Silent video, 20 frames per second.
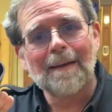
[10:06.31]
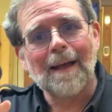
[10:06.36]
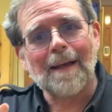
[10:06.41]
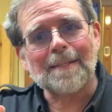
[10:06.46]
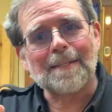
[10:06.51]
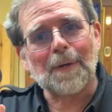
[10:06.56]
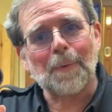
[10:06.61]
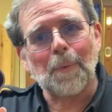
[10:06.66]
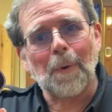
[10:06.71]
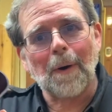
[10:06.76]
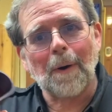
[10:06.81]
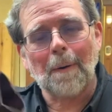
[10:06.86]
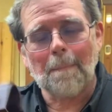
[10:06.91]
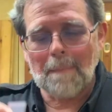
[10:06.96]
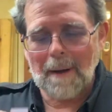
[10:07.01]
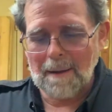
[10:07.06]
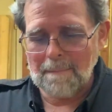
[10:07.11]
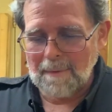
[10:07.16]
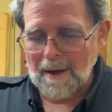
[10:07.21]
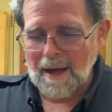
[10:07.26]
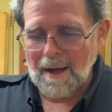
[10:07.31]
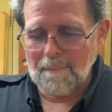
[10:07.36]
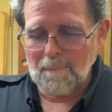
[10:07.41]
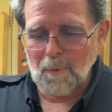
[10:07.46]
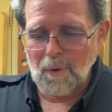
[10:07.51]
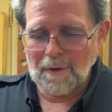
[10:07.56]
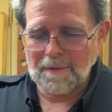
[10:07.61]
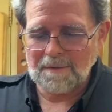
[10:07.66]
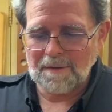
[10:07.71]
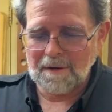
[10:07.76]
as it were. My mom
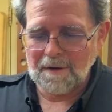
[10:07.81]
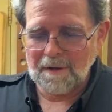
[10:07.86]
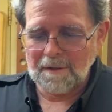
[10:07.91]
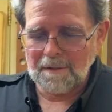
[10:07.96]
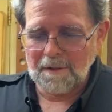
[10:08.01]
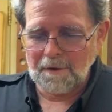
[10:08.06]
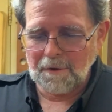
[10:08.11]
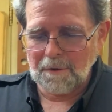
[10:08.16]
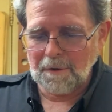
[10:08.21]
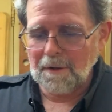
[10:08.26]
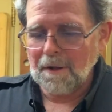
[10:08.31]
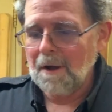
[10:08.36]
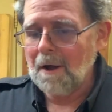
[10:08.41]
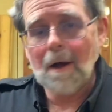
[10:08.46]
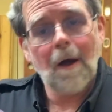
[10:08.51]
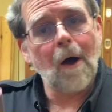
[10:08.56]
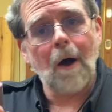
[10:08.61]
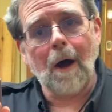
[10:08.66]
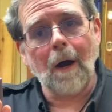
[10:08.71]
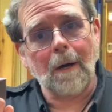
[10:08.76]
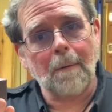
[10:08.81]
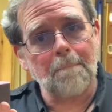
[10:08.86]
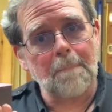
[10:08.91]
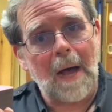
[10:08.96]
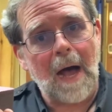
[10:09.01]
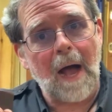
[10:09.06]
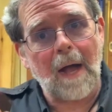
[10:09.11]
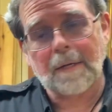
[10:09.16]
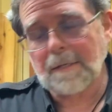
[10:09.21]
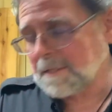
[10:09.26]
wanted a little heart
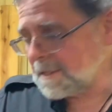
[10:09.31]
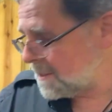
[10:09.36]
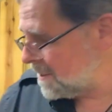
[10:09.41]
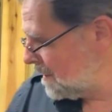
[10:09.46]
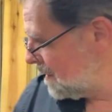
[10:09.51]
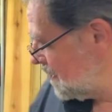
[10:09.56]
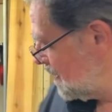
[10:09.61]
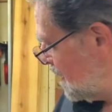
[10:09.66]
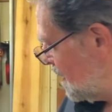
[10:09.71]
box